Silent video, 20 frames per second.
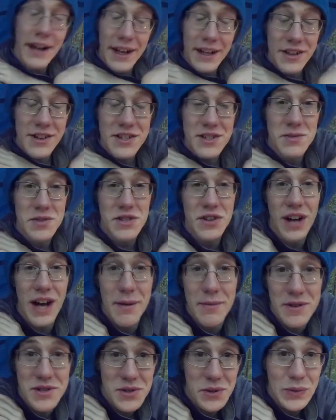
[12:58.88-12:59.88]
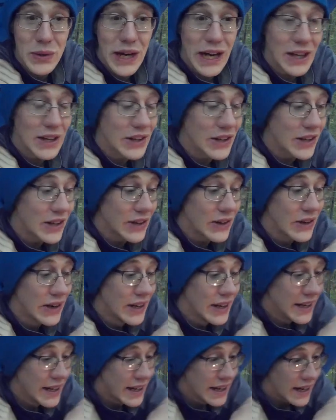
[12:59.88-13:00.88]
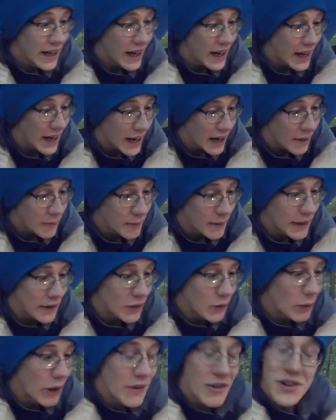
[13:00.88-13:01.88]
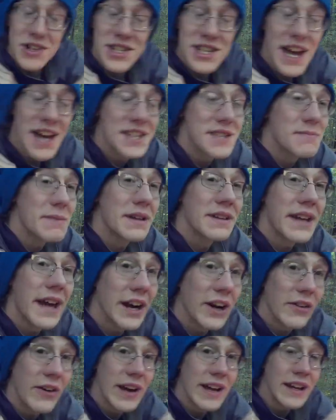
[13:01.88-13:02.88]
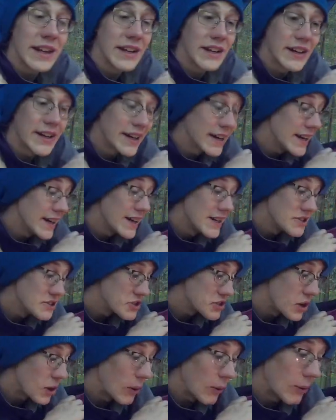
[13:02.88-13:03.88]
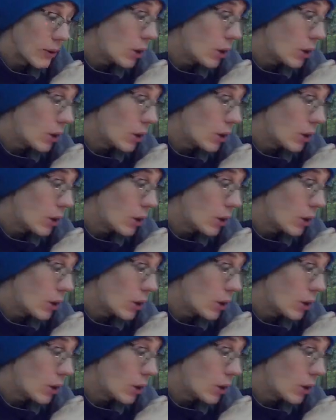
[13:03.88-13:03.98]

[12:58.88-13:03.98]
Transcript: 100 subscribers a while ago, and the weather just hasn't been that great here. So